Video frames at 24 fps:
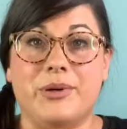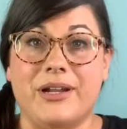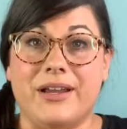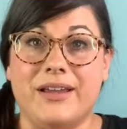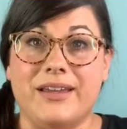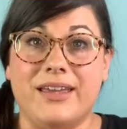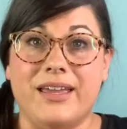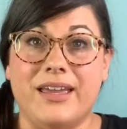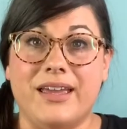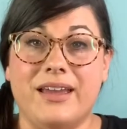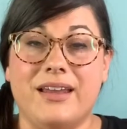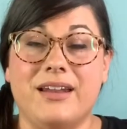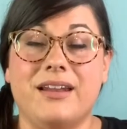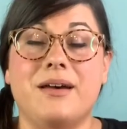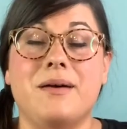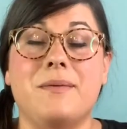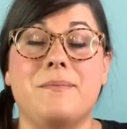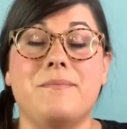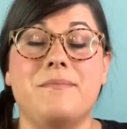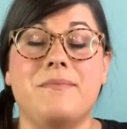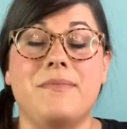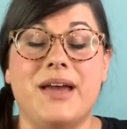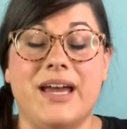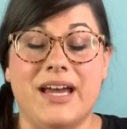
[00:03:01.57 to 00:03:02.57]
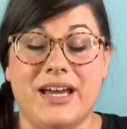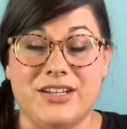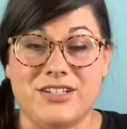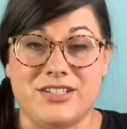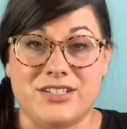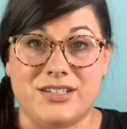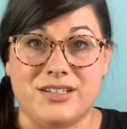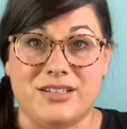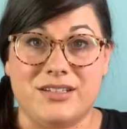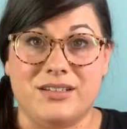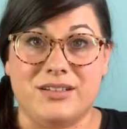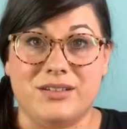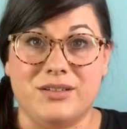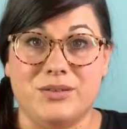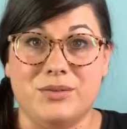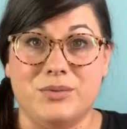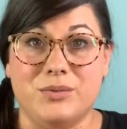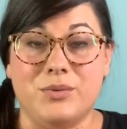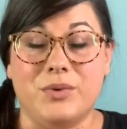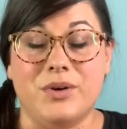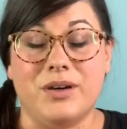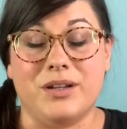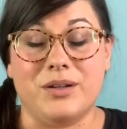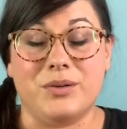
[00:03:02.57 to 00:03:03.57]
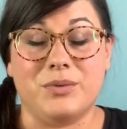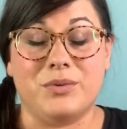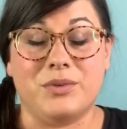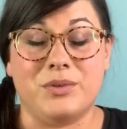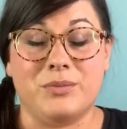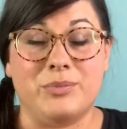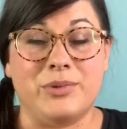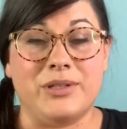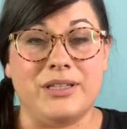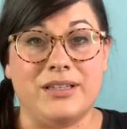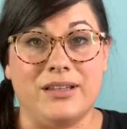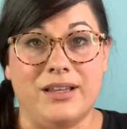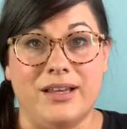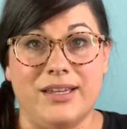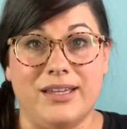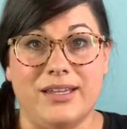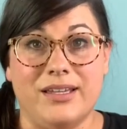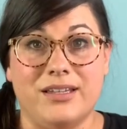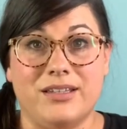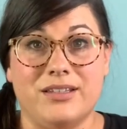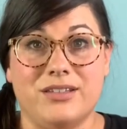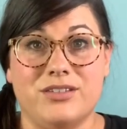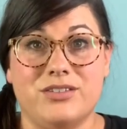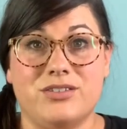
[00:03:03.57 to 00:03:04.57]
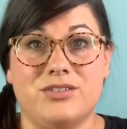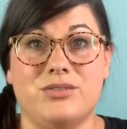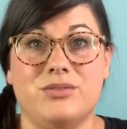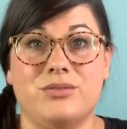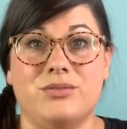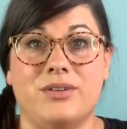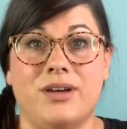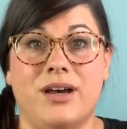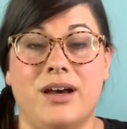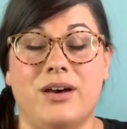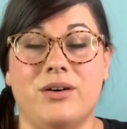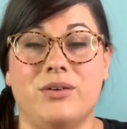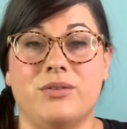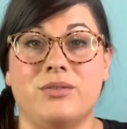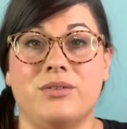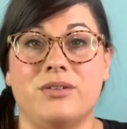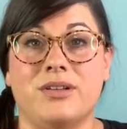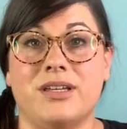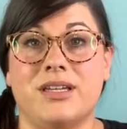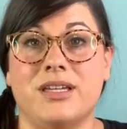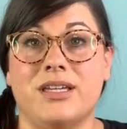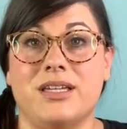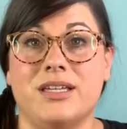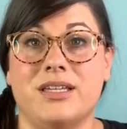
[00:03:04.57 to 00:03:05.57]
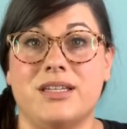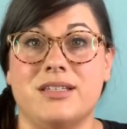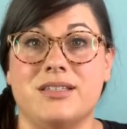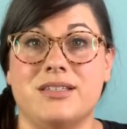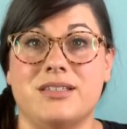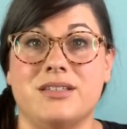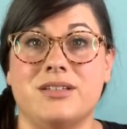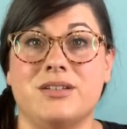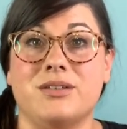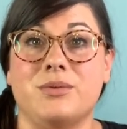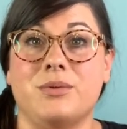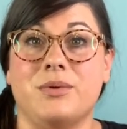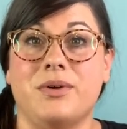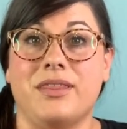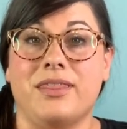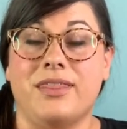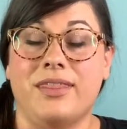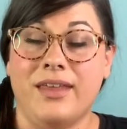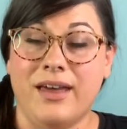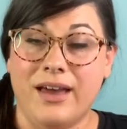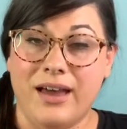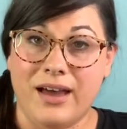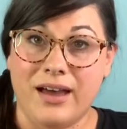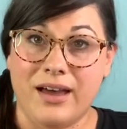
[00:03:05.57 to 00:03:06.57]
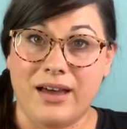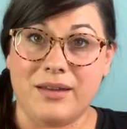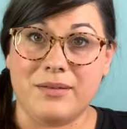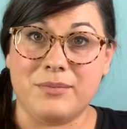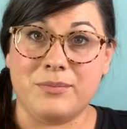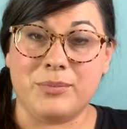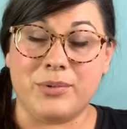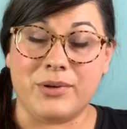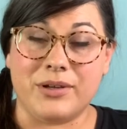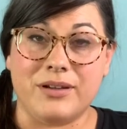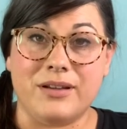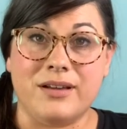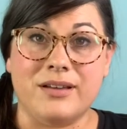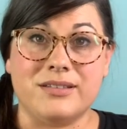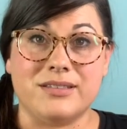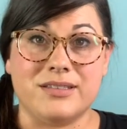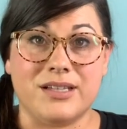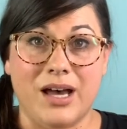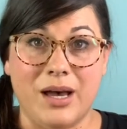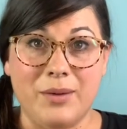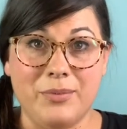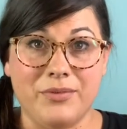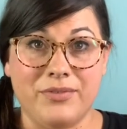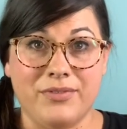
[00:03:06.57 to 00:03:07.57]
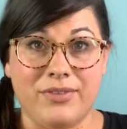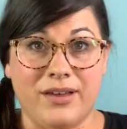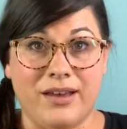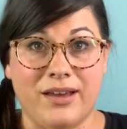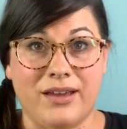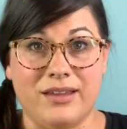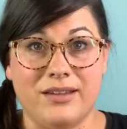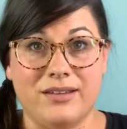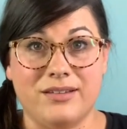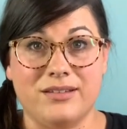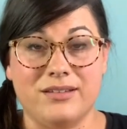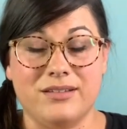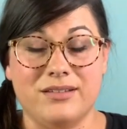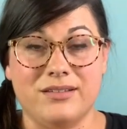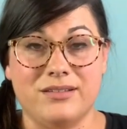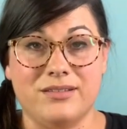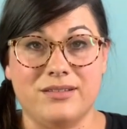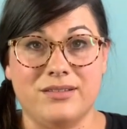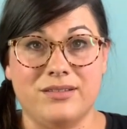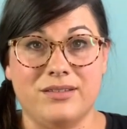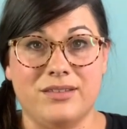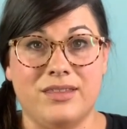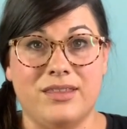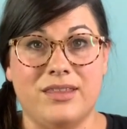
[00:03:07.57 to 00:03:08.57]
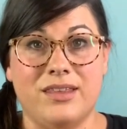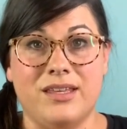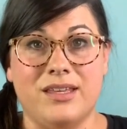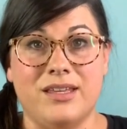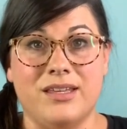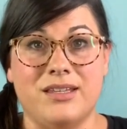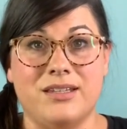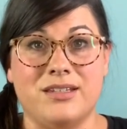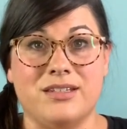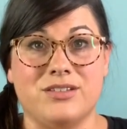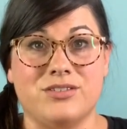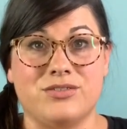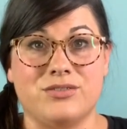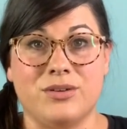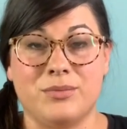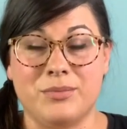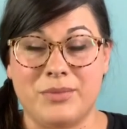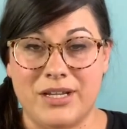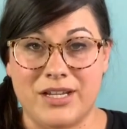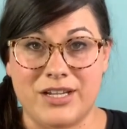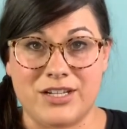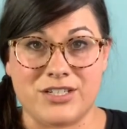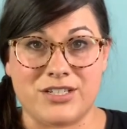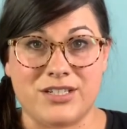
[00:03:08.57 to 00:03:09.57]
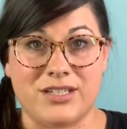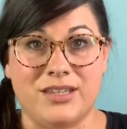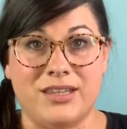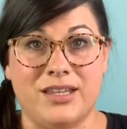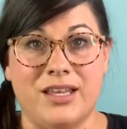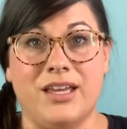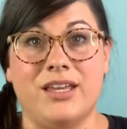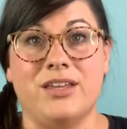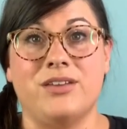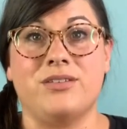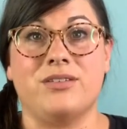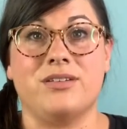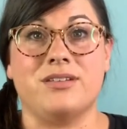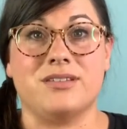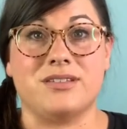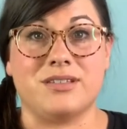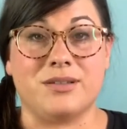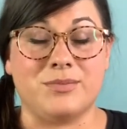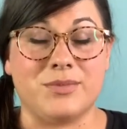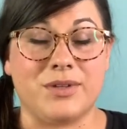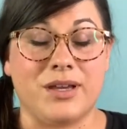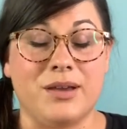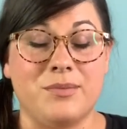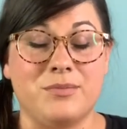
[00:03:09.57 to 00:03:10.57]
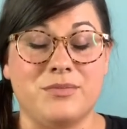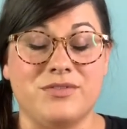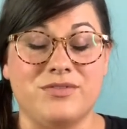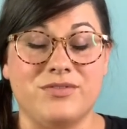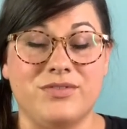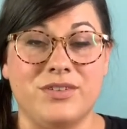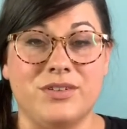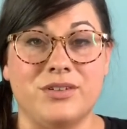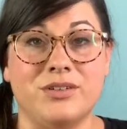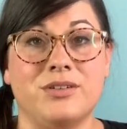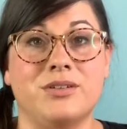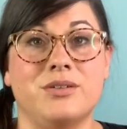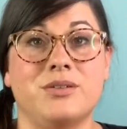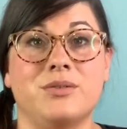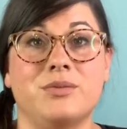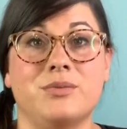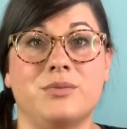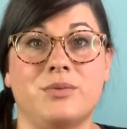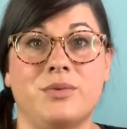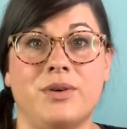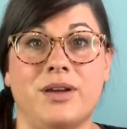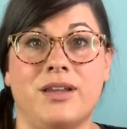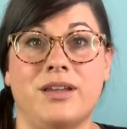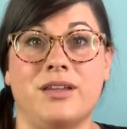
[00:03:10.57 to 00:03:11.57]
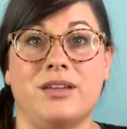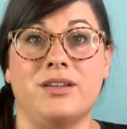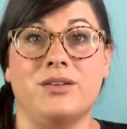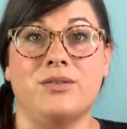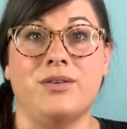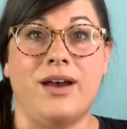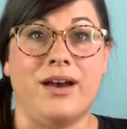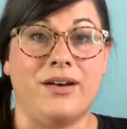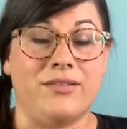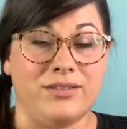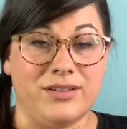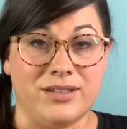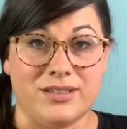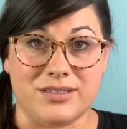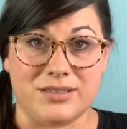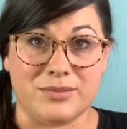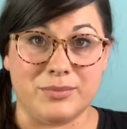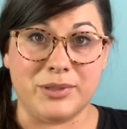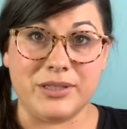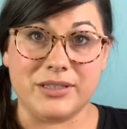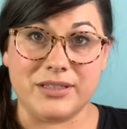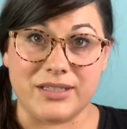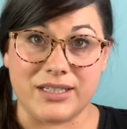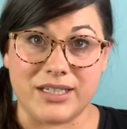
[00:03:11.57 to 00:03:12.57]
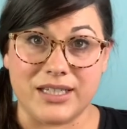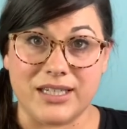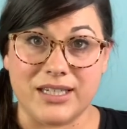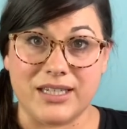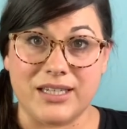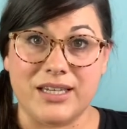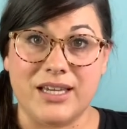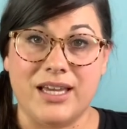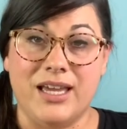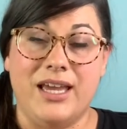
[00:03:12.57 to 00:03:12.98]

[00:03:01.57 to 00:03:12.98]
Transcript: I can't imagine what it would be like to not only deal with that, but on top of that, the discrimination that you can sometimes feel when you have a disability.